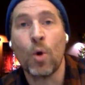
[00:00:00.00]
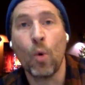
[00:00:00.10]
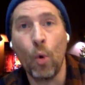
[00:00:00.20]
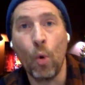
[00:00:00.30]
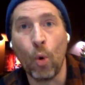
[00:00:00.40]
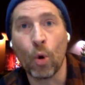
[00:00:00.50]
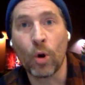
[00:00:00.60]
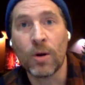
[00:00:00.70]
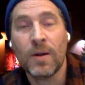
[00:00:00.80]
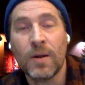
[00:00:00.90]

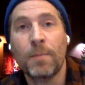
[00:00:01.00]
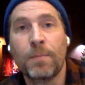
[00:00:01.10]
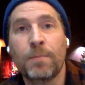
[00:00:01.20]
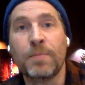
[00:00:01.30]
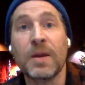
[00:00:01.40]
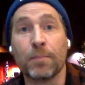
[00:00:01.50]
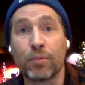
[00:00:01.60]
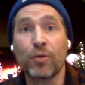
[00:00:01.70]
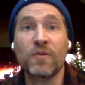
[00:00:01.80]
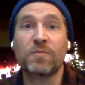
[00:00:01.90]
or be
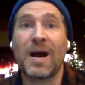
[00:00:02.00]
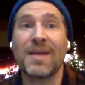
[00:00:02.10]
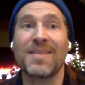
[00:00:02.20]
approved by the